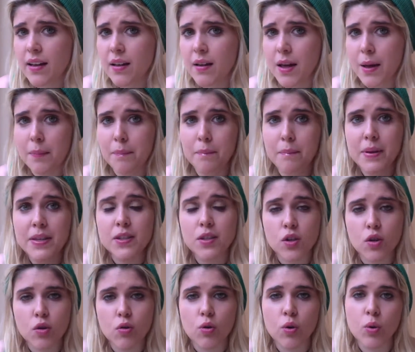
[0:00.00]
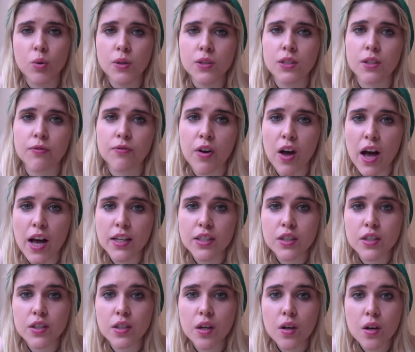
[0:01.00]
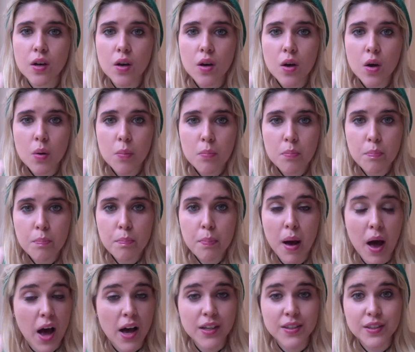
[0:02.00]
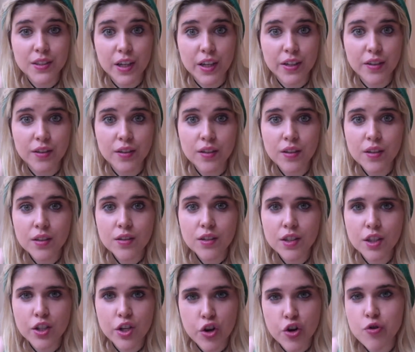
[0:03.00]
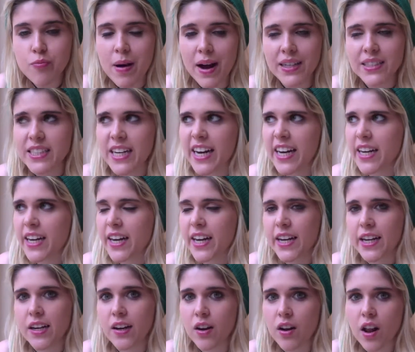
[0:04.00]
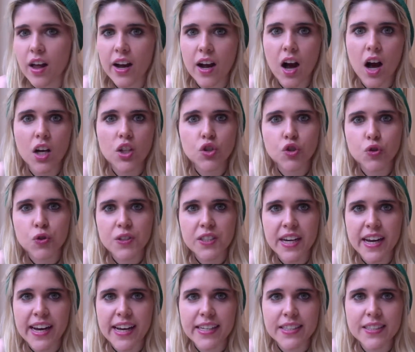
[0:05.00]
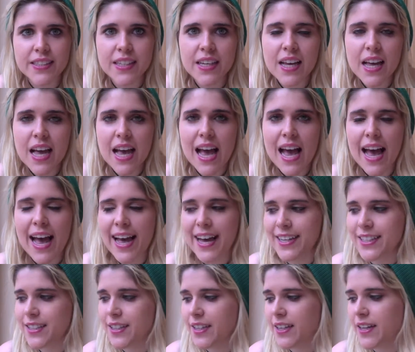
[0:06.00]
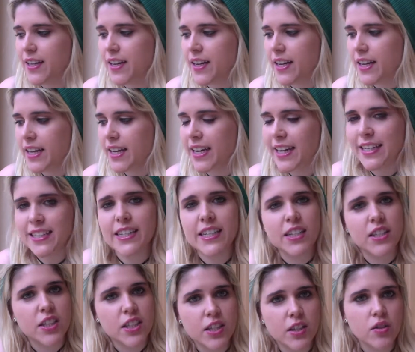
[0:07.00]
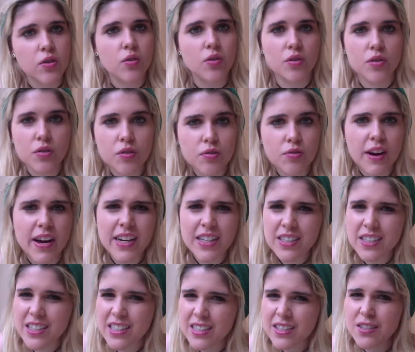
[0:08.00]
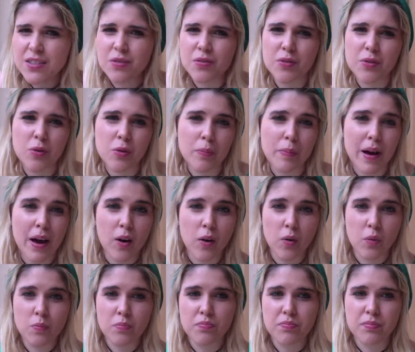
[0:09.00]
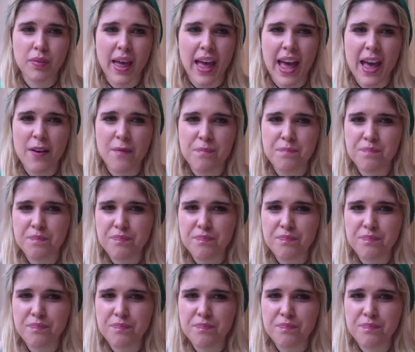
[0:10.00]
and Mr Norrell is the first person to do magic in like 100 years, and he teaches Jonathan Strange, and it's all about their